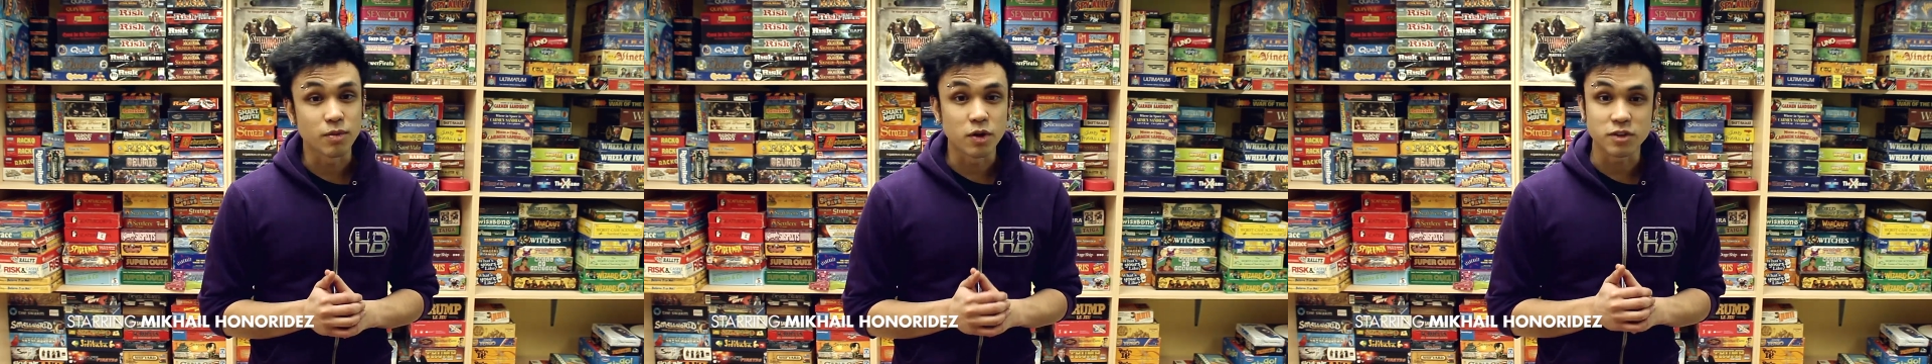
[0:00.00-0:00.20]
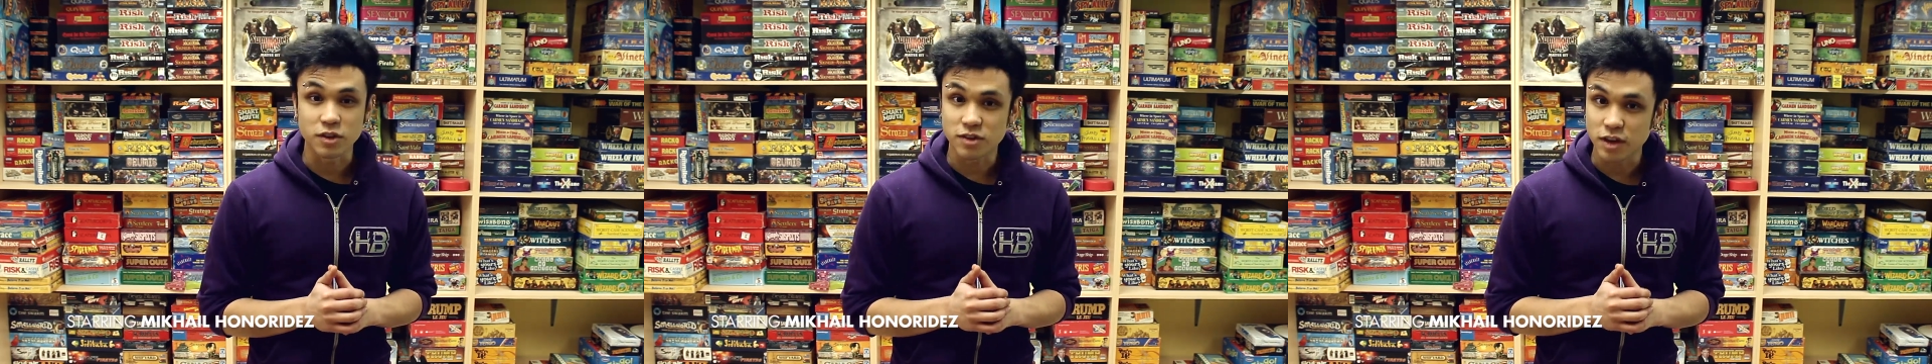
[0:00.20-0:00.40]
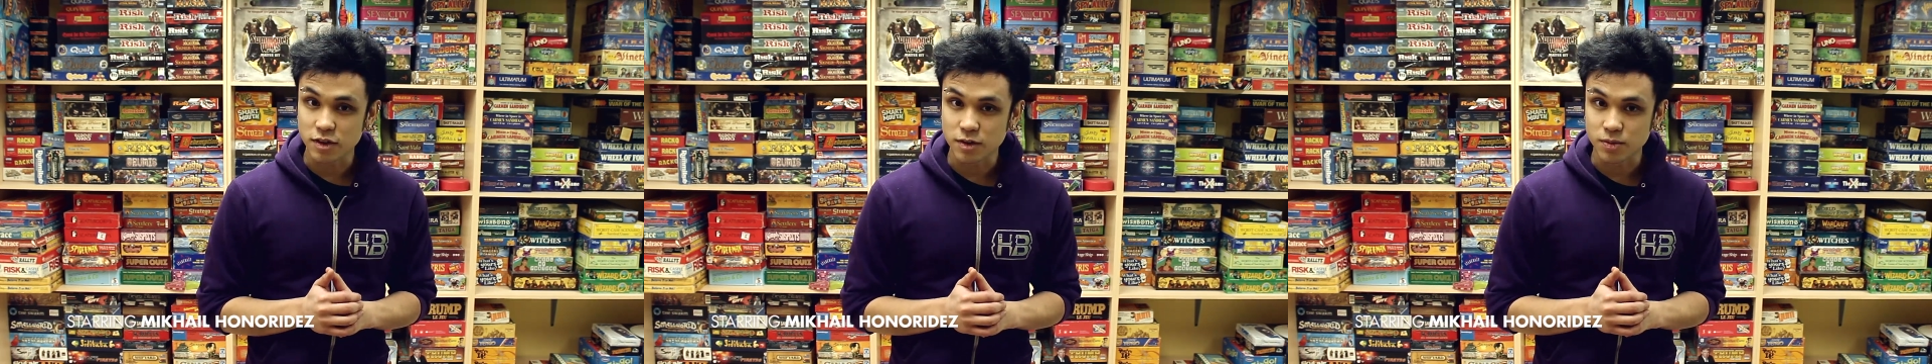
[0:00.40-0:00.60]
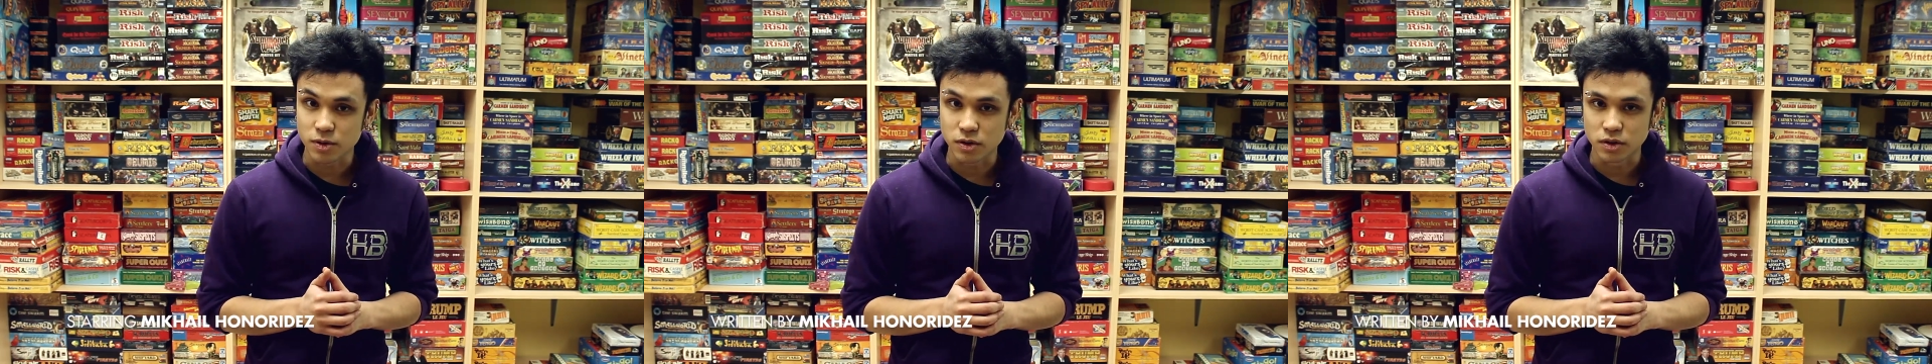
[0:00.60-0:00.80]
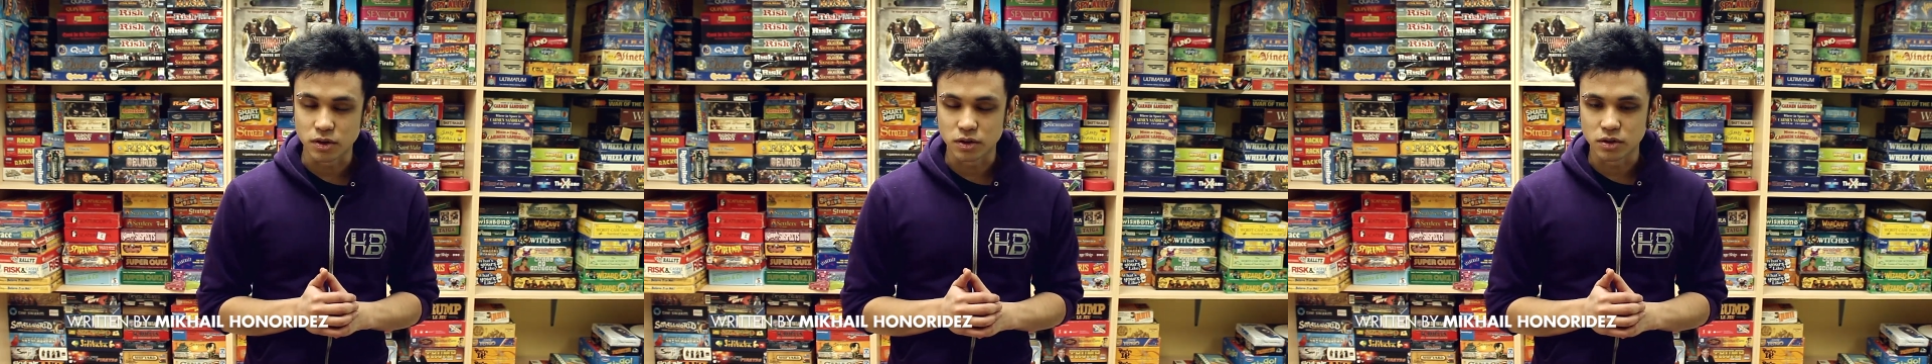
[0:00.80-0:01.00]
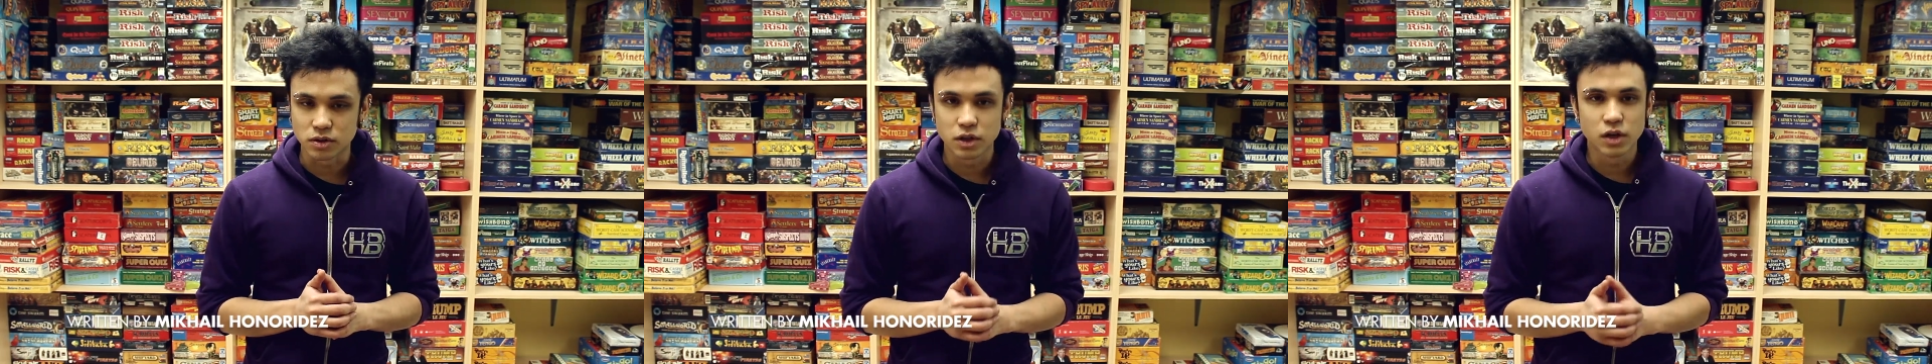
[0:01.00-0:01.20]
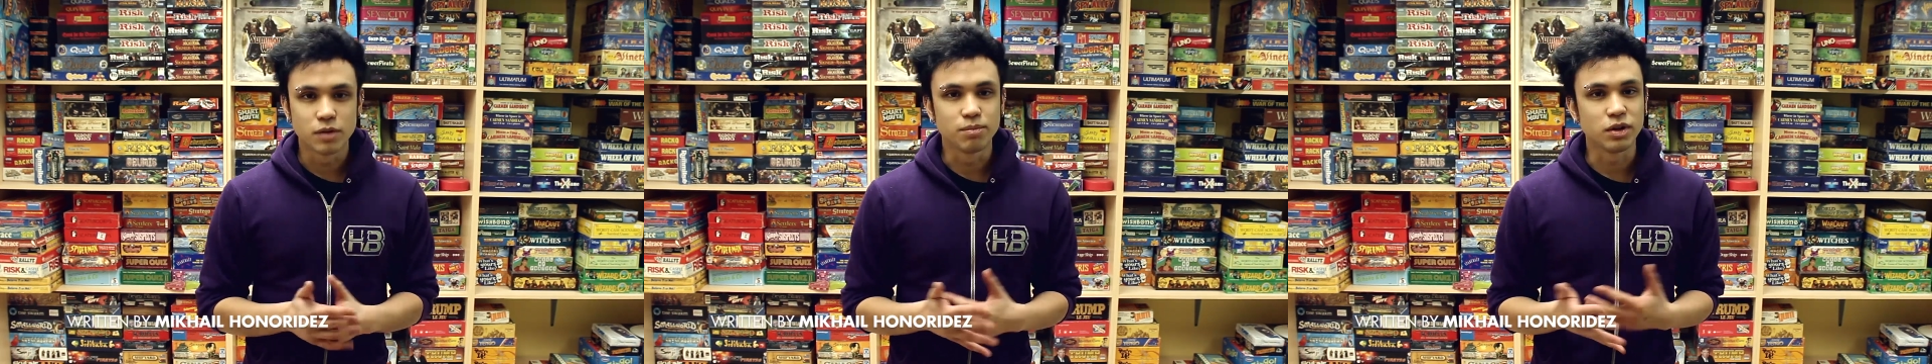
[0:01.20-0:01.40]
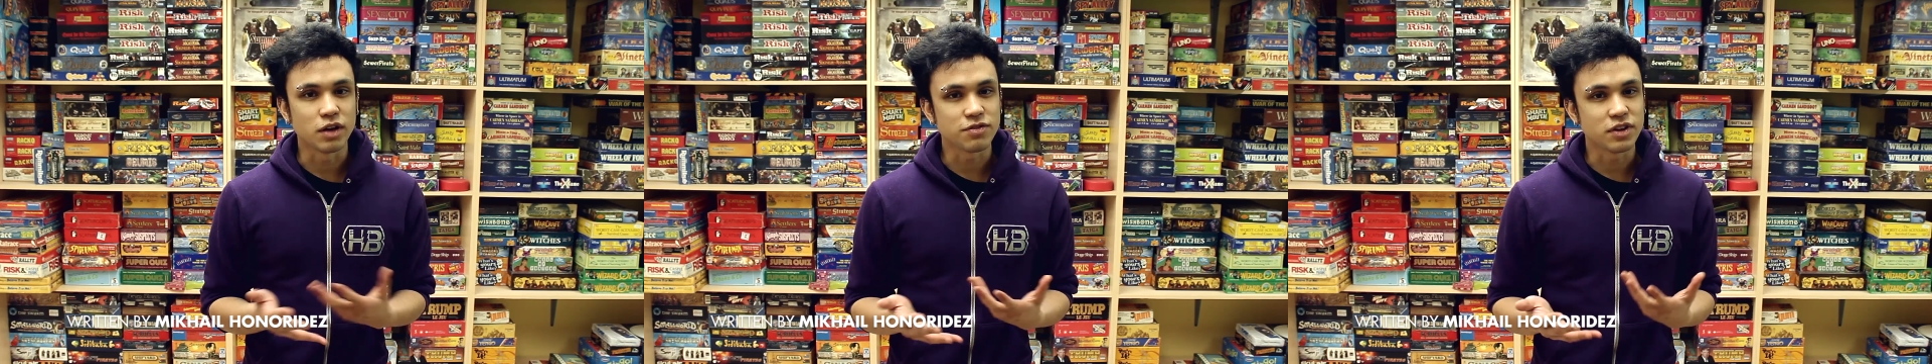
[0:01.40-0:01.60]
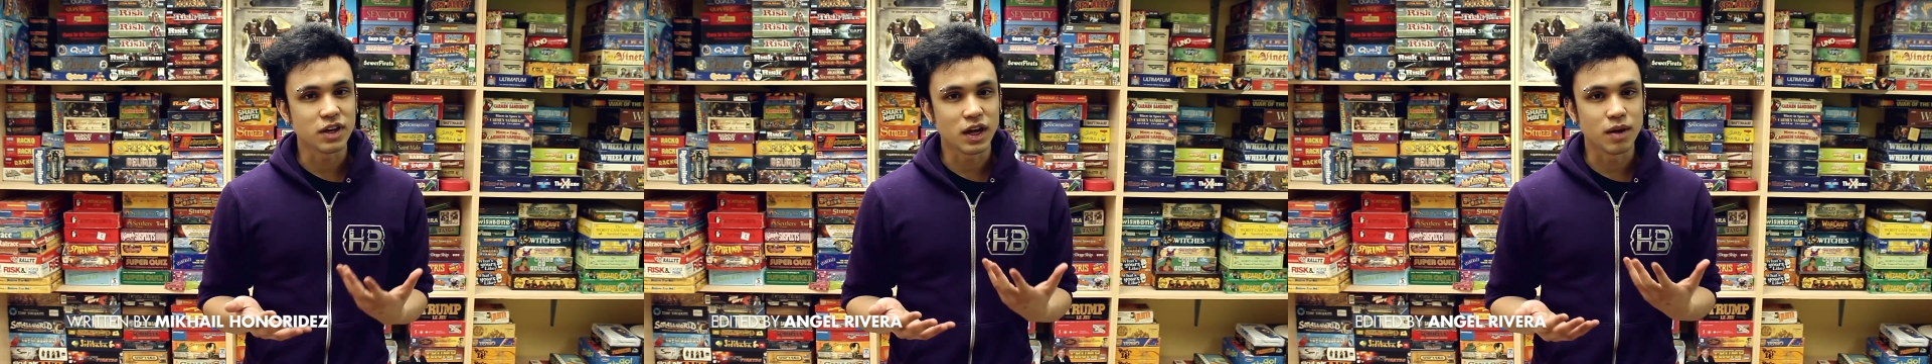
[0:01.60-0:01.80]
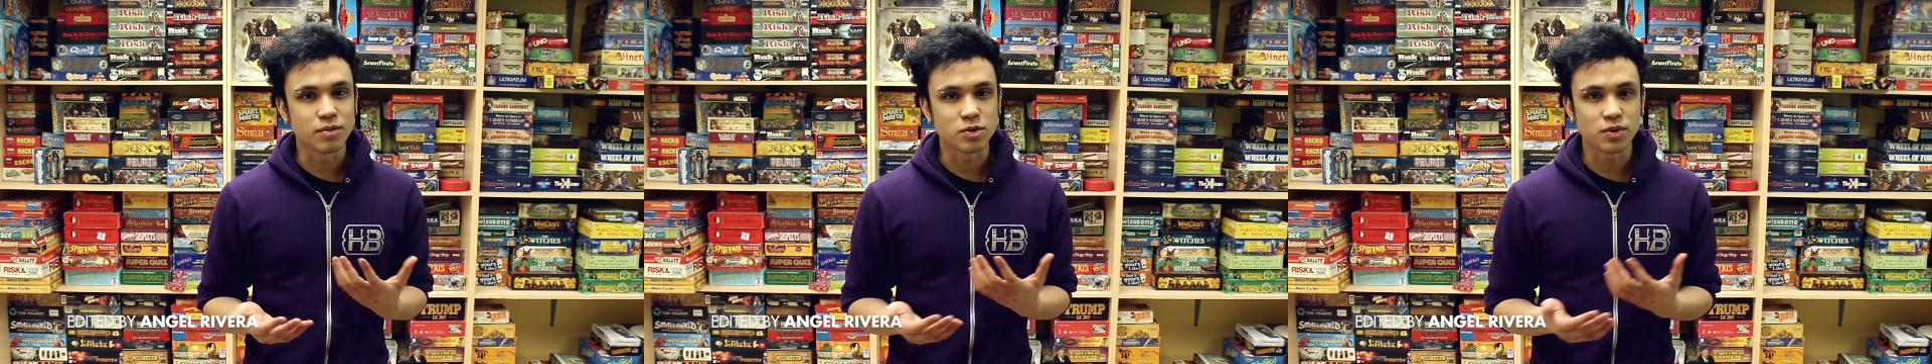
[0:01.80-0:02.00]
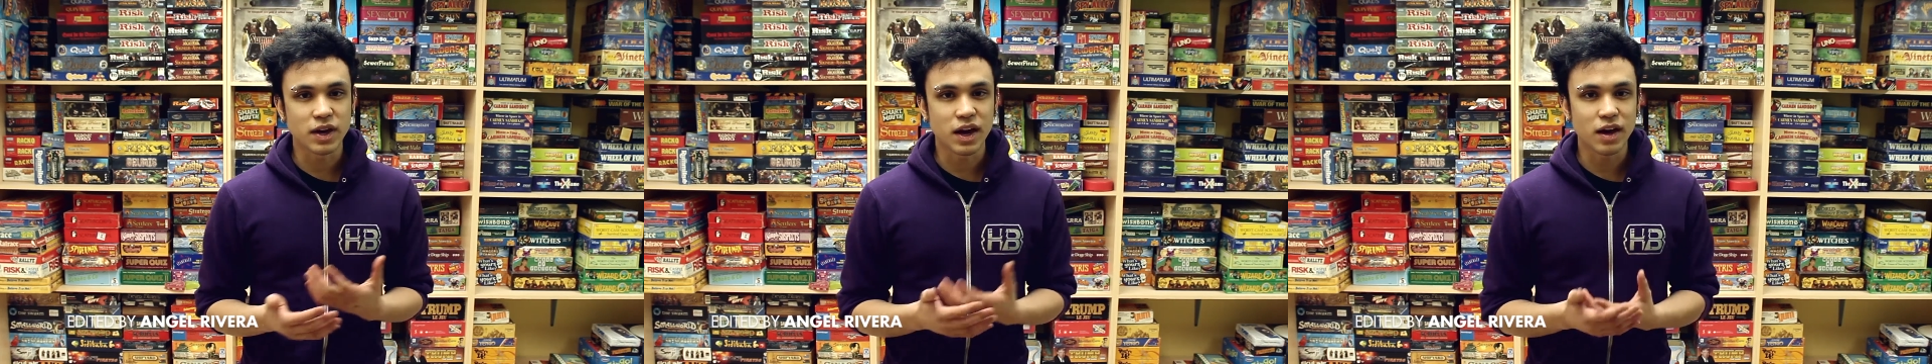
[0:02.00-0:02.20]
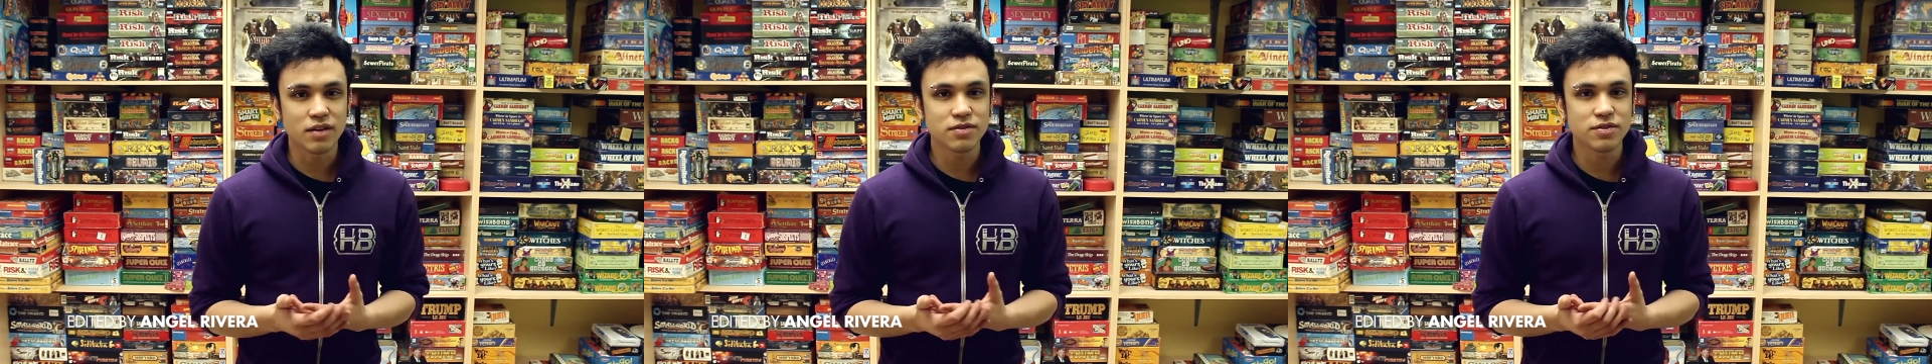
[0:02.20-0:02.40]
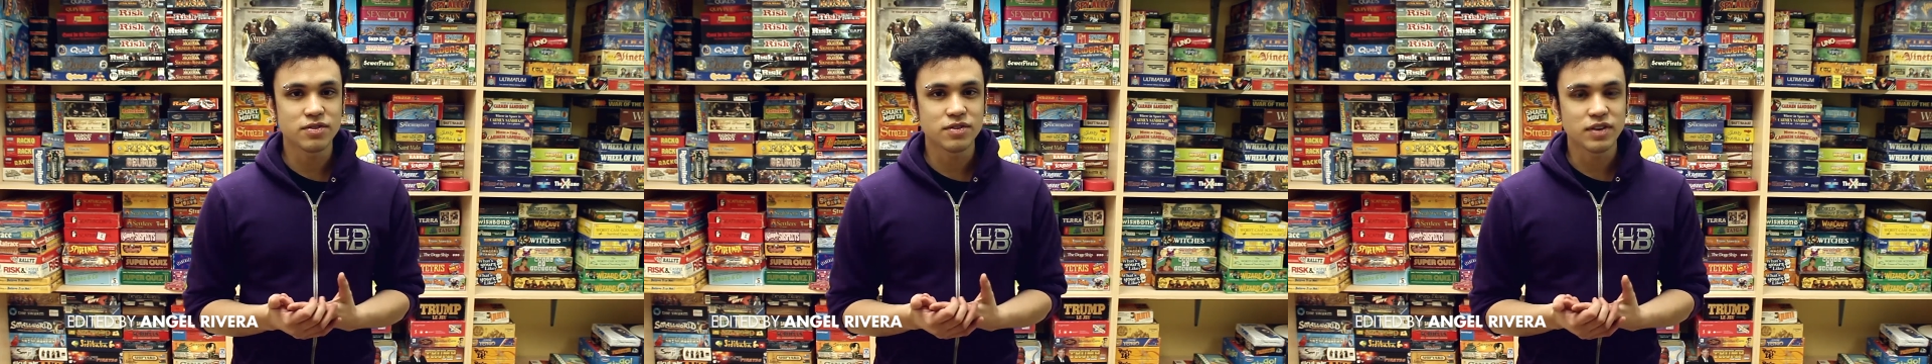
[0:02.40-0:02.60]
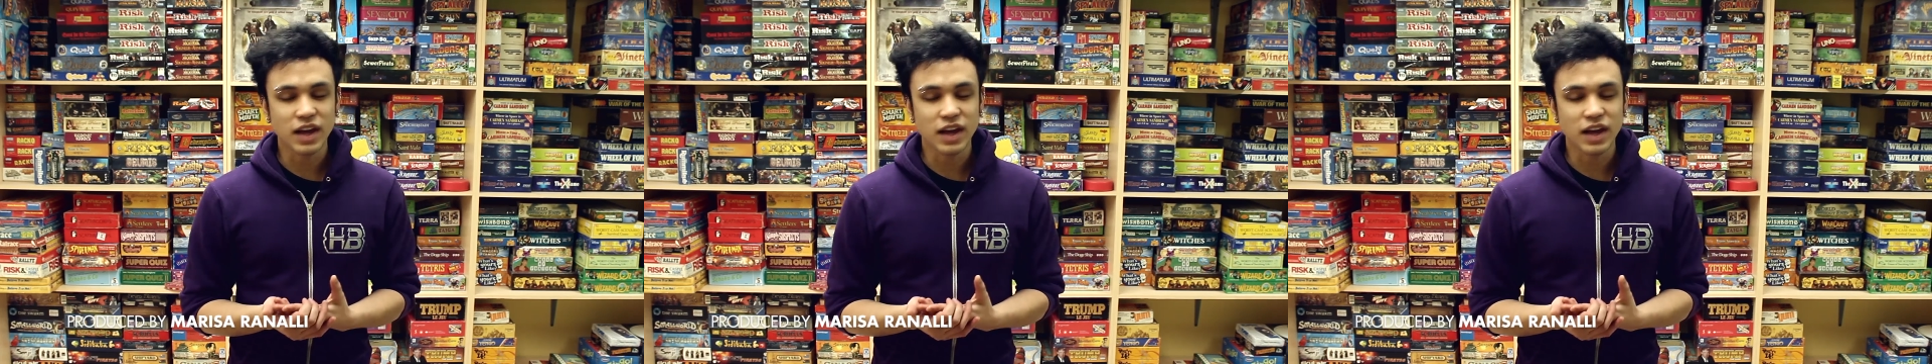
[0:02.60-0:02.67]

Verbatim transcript: most accessible bluffing games we have,